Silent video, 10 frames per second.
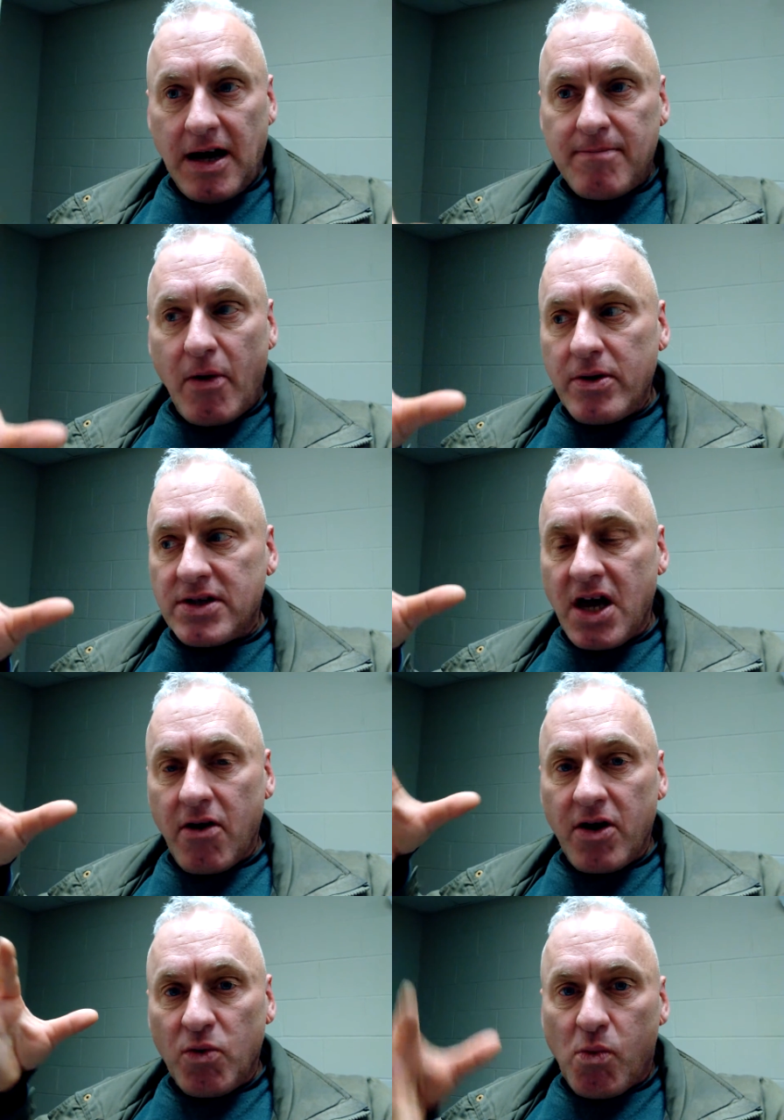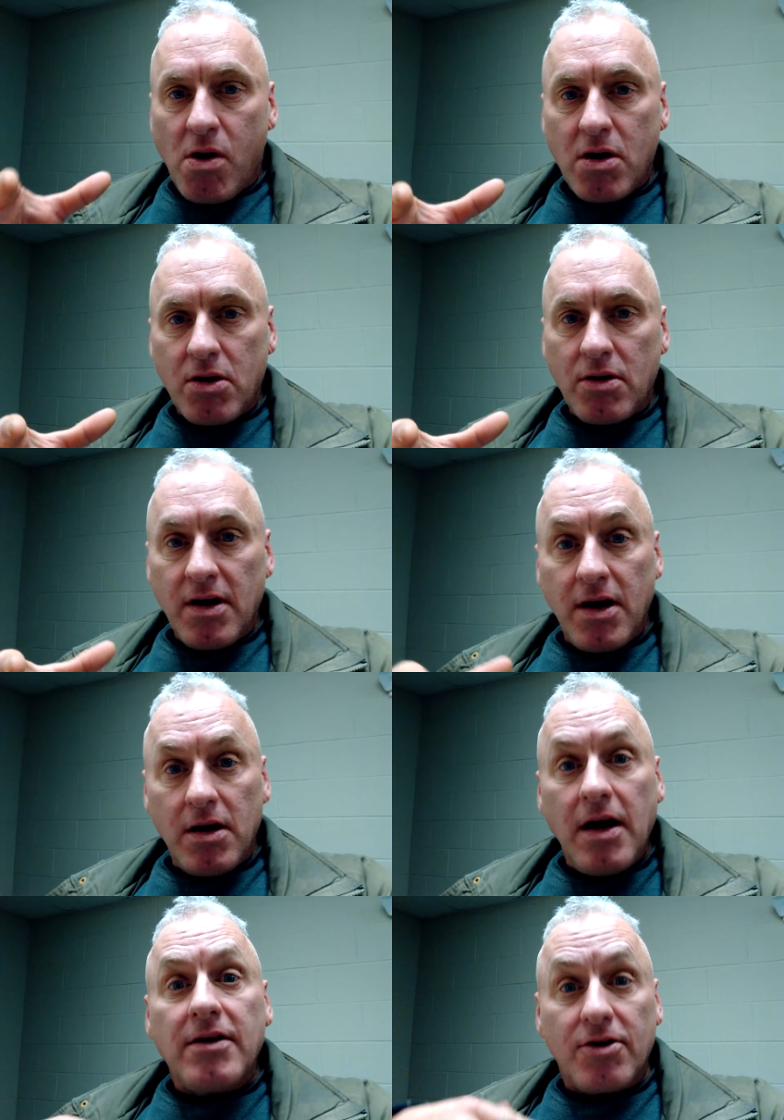I'm always carrying water
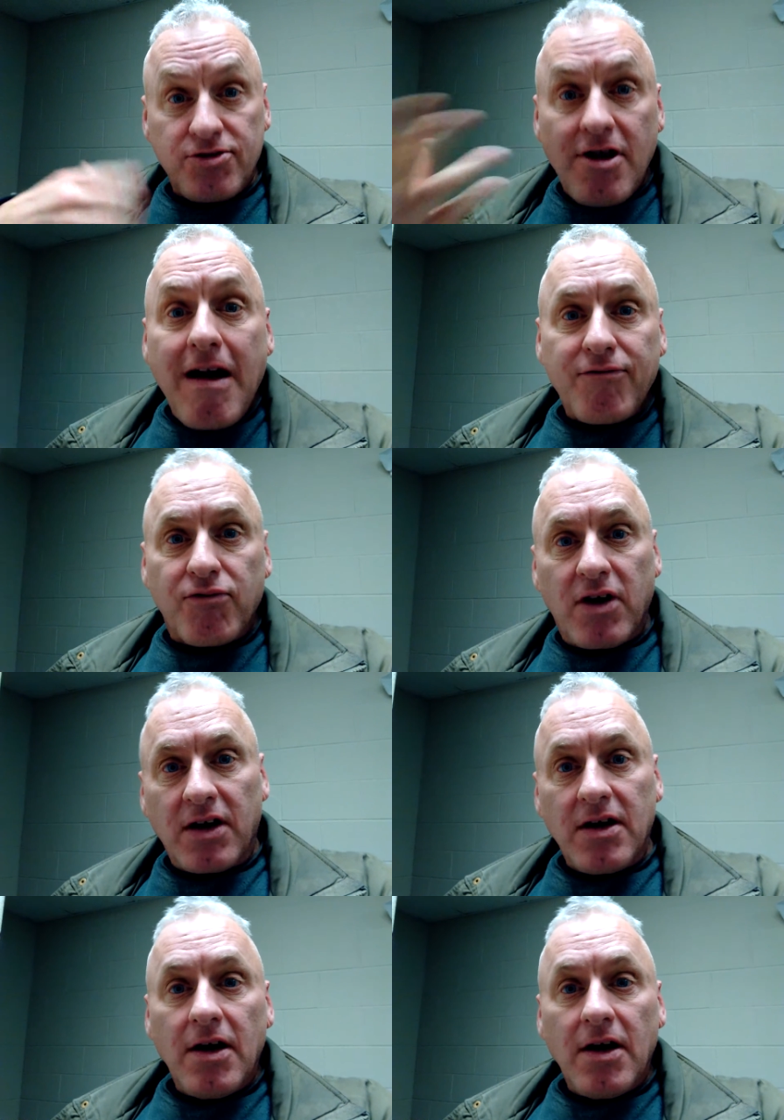and a soft drink.